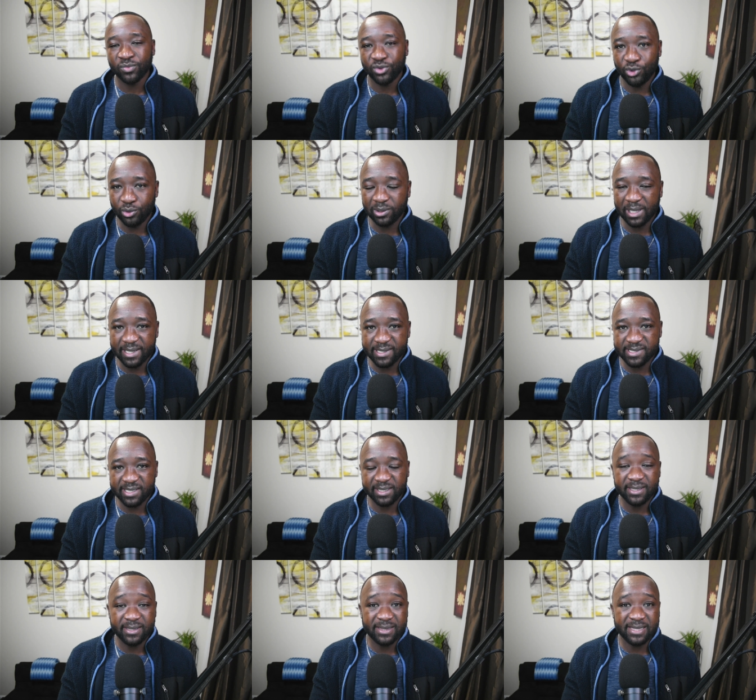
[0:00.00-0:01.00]

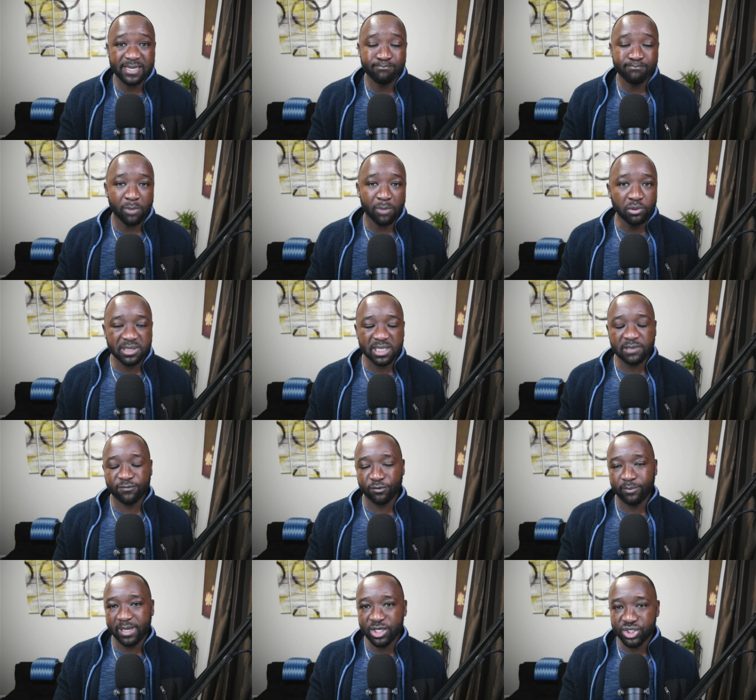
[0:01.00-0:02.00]
utilizing the most
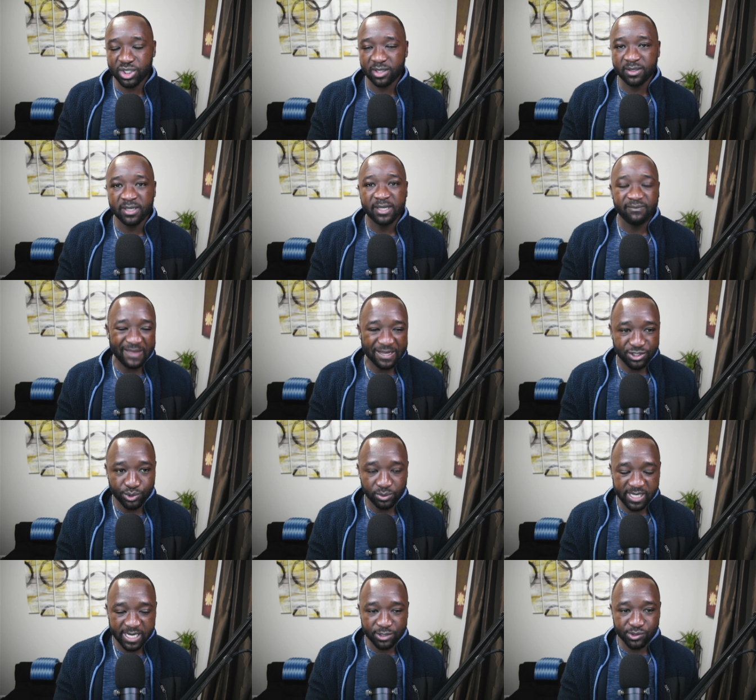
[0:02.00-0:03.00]
information that you
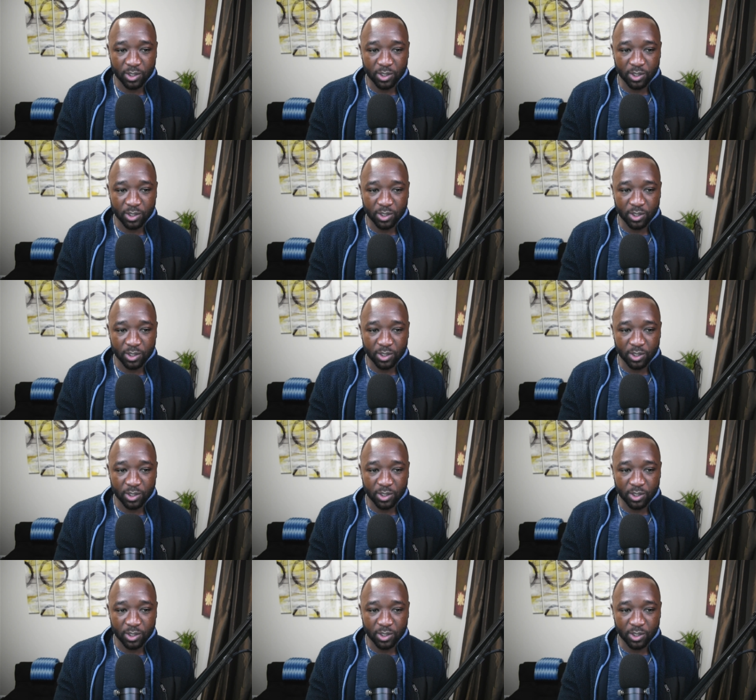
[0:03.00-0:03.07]
can.